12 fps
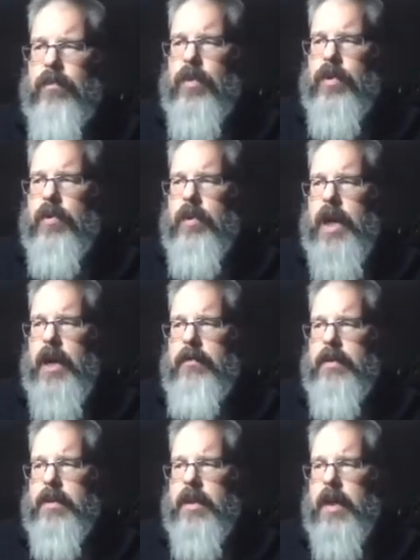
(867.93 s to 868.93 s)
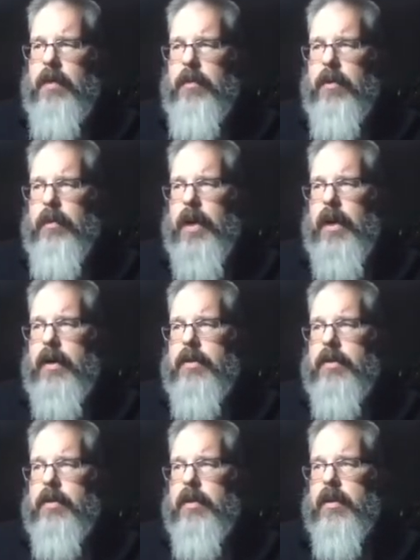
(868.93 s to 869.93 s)
So we have this combo
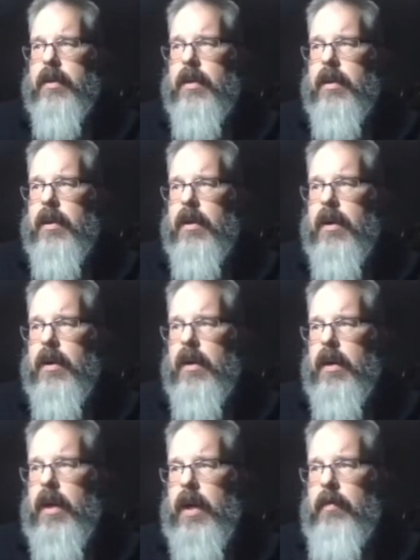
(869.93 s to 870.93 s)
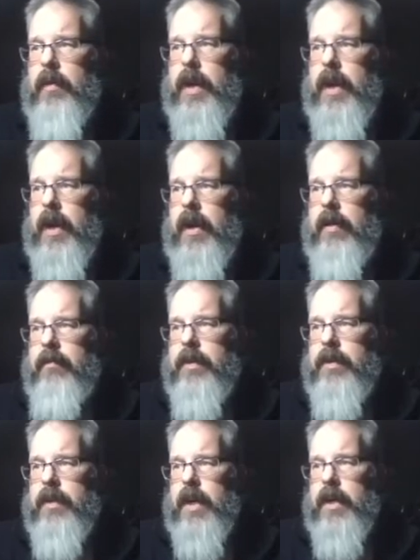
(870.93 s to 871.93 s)
box and we have
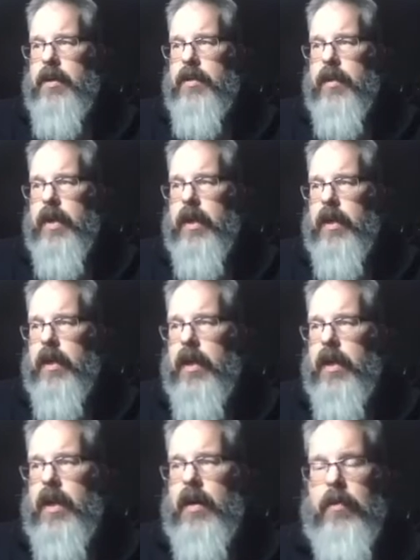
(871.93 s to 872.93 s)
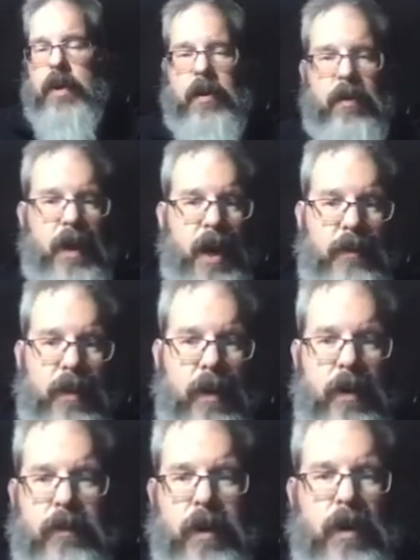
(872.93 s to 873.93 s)
this entry and we don't have a,
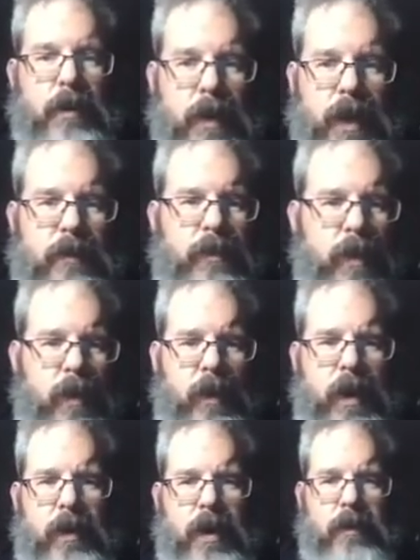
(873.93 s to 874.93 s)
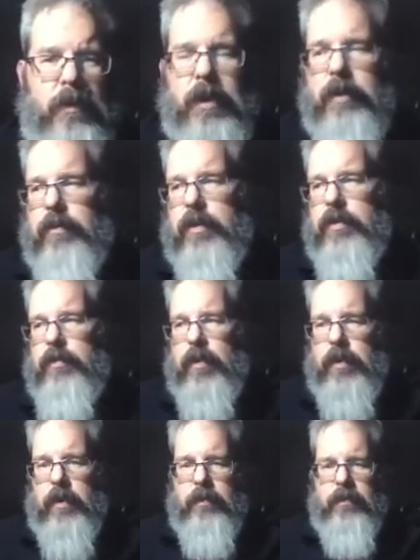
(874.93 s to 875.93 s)
a variable name for them. We don't have a reference
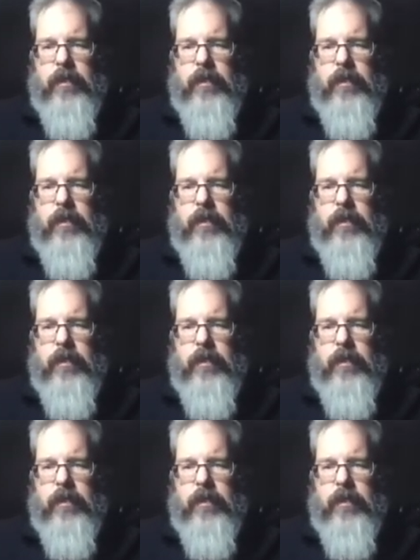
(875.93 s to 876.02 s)
for them.